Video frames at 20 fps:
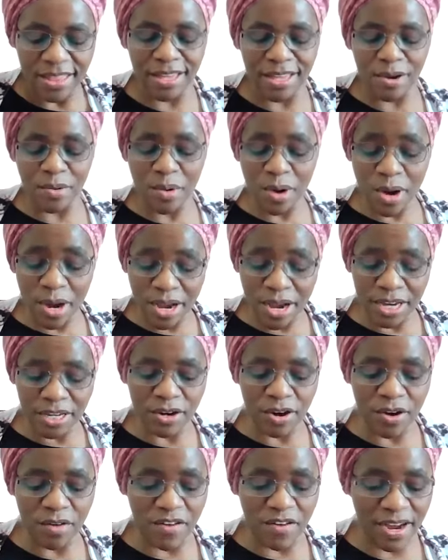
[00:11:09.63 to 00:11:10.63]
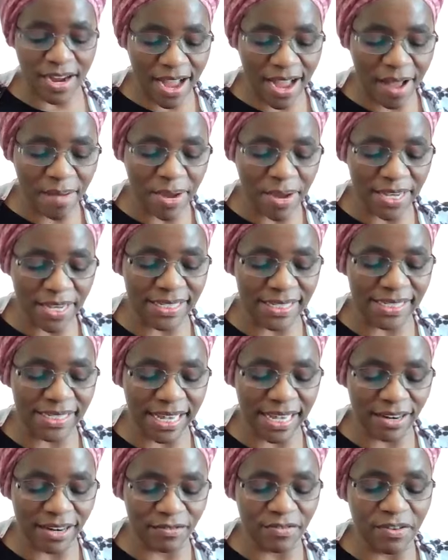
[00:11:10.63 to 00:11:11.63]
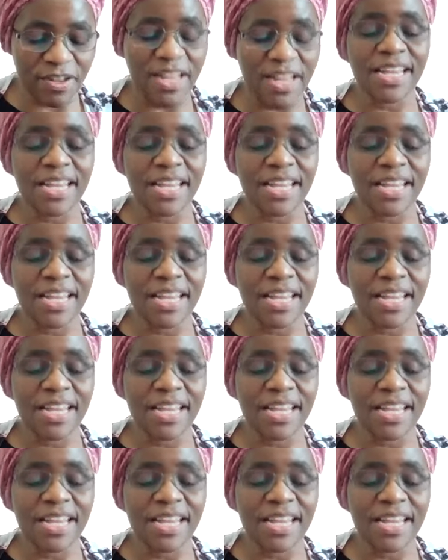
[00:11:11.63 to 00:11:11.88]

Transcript: The word overcomer itself